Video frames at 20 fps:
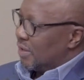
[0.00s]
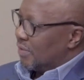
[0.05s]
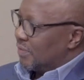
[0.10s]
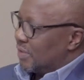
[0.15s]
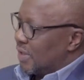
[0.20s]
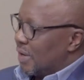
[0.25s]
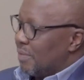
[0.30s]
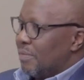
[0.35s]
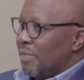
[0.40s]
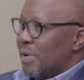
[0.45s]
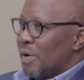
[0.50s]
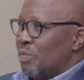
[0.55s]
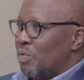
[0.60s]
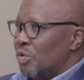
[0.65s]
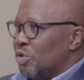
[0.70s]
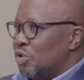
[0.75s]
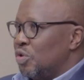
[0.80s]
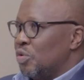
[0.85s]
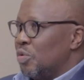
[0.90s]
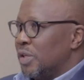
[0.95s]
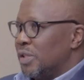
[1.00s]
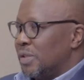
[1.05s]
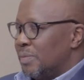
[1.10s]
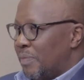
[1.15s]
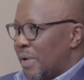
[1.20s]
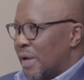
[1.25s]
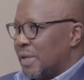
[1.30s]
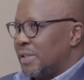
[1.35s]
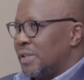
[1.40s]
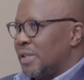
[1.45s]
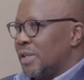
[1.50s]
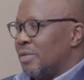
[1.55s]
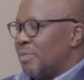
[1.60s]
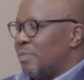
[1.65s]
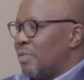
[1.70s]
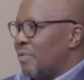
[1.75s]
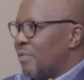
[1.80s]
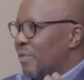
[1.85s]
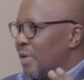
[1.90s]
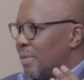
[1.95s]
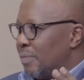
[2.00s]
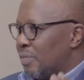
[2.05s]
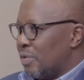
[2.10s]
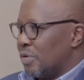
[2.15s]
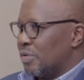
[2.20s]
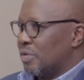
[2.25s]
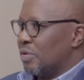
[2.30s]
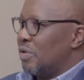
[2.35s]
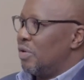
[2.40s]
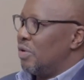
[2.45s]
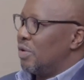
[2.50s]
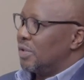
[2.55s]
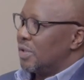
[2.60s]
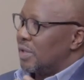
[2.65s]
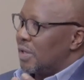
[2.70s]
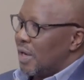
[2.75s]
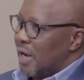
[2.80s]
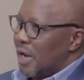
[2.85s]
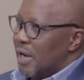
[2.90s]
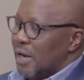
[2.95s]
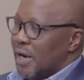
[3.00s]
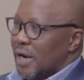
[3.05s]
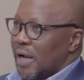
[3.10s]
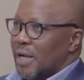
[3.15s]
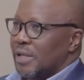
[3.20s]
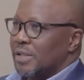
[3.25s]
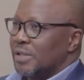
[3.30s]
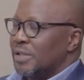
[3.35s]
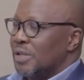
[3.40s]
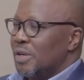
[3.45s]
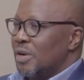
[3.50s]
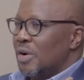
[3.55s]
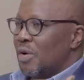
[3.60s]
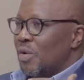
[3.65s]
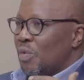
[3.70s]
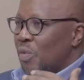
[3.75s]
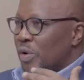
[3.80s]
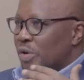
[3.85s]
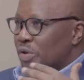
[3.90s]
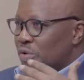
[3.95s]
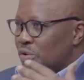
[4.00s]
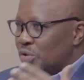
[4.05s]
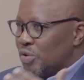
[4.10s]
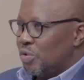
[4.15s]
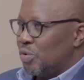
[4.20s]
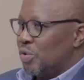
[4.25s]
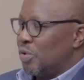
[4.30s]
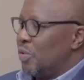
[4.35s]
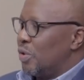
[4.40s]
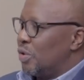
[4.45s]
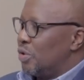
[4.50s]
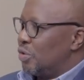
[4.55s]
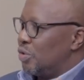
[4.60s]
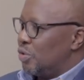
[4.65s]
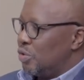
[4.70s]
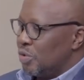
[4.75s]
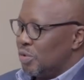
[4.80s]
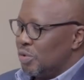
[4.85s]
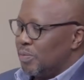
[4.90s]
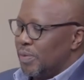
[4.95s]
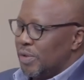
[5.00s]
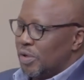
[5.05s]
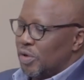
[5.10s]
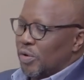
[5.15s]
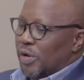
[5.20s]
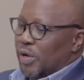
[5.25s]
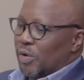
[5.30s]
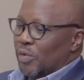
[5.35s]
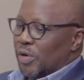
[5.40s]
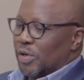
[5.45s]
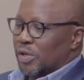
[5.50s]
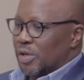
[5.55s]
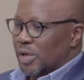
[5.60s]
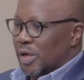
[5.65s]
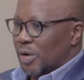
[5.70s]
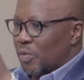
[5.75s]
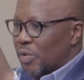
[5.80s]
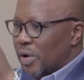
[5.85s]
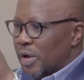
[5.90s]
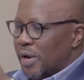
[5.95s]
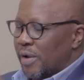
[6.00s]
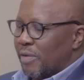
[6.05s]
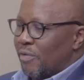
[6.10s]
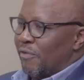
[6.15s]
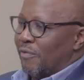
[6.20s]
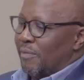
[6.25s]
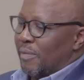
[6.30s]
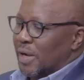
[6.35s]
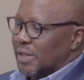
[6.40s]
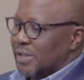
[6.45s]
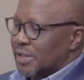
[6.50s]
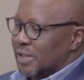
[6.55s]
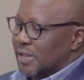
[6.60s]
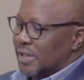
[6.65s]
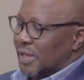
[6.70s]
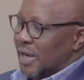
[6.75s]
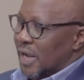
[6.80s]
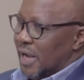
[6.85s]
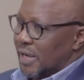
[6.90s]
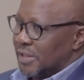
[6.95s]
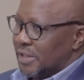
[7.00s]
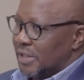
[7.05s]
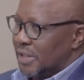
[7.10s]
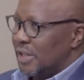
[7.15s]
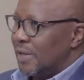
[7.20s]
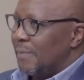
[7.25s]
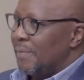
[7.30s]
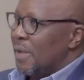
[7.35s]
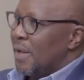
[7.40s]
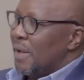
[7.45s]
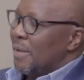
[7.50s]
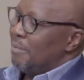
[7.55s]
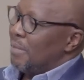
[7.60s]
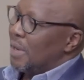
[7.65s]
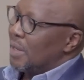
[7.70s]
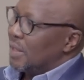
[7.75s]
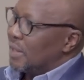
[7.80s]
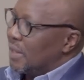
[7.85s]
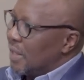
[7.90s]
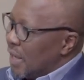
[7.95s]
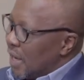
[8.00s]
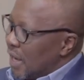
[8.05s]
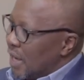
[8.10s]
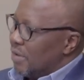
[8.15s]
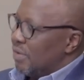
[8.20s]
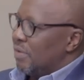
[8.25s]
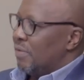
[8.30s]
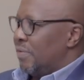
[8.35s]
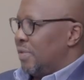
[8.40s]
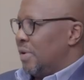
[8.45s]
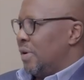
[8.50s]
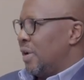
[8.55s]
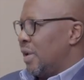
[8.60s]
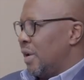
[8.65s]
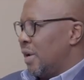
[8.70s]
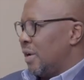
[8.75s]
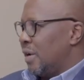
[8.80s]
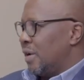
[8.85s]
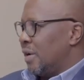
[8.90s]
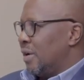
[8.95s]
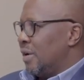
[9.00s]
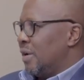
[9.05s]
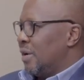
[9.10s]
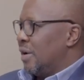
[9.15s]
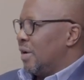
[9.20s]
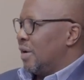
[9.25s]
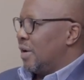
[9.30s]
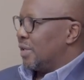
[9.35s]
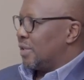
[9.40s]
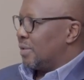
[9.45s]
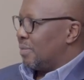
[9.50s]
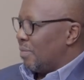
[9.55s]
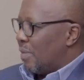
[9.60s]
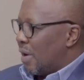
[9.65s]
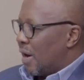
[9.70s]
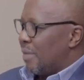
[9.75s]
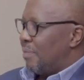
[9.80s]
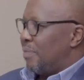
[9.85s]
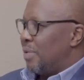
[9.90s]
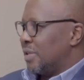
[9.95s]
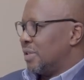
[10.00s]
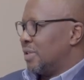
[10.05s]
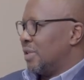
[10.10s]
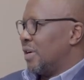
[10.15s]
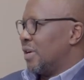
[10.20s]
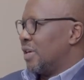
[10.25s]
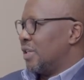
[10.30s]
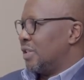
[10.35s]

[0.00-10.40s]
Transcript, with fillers: of Zambia will do its best. It'll provide protocols and guidelines, what you should, what you shouldn't be doing, what uh, wearing of masks and hygiene. Correct. But at the end of the day, it's my personal